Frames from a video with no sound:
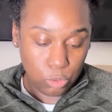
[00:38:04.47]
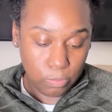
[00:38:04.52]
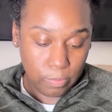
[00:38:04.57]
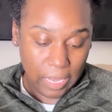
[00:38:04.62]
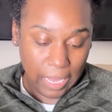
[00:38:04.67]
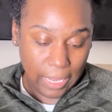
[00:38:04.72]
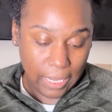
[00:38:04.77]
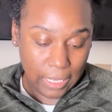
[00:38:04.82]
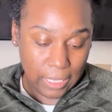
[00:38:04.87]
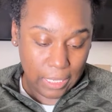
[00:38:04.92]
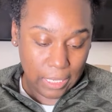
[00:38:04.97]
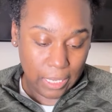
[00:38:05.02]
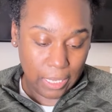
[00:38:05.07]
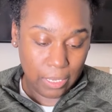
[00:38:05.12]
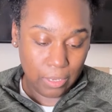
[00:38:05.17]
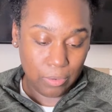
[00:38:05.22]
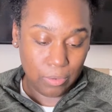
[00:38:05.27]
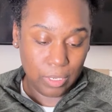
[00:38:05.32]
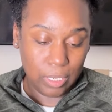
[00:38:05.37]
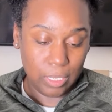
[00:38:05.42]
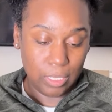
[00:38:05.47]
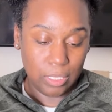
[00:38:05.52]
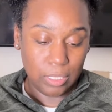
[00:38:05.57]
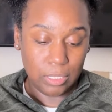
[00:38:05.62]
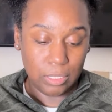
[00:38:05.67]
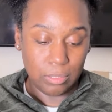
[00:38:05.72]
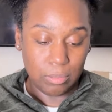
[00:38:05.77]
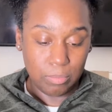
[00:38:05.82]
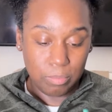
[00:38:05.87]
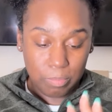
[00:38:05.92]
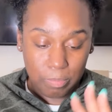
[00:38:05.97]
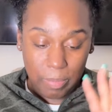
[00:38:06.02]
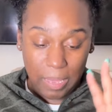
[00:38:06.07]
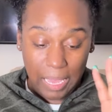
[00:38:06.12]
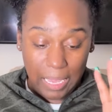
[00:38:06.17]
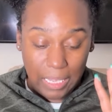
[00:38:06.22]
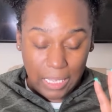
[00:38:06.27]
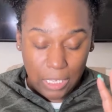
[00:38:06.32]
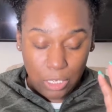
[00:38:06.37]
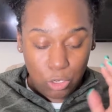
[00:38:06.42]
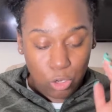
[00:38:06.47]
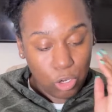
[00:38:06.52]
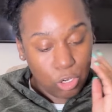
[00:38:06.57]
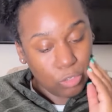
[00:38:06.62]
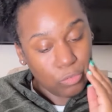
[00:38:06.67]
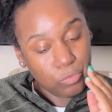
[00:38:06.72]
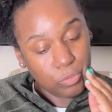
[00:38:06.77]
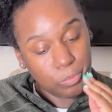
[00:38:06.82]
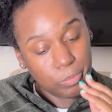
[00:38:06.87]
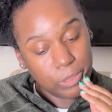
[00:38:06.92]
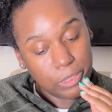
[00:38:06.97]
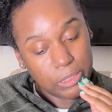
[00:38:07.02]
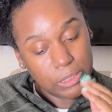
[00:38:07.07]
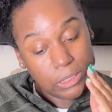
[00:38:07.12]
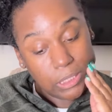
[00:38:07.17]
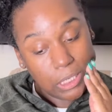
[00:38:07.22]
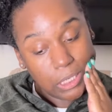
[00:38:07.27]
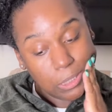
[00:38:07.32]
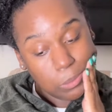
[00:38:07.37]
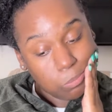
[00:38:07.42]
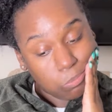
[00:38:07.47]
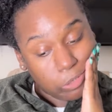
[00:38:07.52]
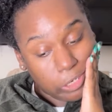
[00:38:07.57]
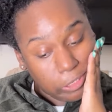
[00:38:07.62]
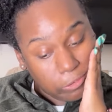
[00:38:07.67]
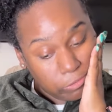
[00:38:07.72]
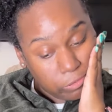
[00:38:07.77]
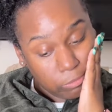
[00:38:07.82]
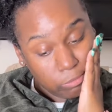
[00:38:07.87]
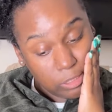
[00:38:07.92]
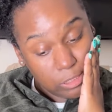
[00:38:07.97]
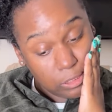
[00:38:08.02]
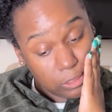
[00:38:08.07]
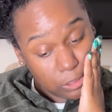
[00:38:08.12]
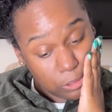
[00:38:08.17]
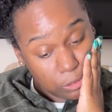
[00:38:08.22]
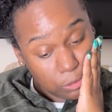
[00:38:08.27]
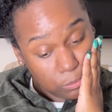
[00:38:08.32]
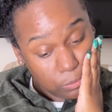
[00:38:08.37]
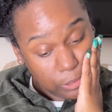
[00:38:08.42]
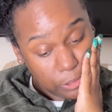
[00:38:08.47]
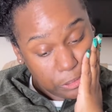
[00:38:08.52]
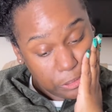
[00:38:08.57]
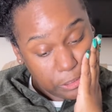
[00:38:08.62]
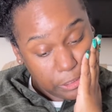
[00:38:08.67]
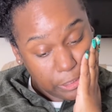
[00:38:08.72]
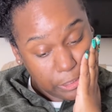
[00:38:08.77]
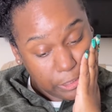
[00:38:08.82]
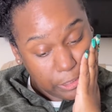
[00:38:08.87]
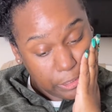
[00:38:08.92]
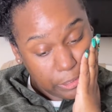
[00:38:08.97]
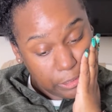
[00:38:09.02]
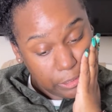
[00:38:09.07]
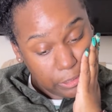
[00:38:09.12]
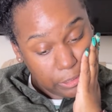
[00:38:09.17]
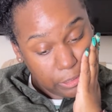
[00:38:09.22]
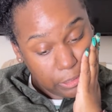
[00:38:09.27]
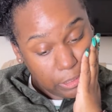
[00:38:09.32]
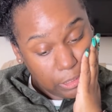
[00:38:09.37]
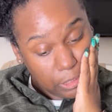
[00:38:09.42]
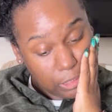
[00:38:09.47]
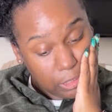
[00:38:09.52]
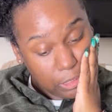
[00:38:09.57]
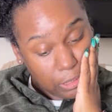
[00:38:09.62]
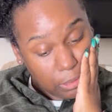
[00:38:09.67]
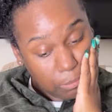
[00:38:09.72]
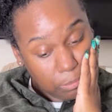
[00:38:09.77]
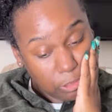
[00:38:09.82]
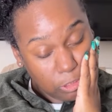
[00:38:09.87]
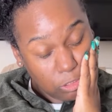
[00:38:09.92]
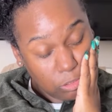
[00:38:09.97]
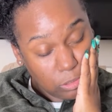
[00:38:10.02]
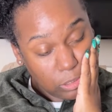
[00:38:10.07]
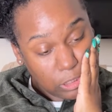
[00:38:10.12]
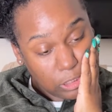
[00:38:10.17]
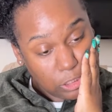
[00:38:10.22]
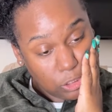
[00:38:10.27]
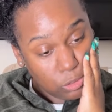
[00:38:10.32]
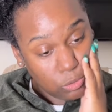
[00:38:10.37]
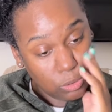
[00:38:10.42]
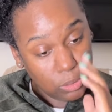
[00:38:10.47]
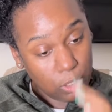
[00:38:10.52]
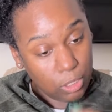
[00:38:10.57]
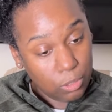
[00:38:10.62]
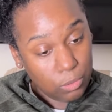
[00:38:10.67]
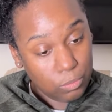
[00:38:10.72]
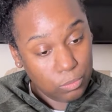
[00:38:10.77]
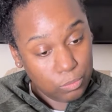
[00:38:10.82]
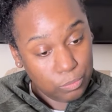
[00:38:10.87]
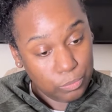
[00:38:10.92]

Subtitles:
backing down and backing off from this, taking a break from this situation here. But you need to, though.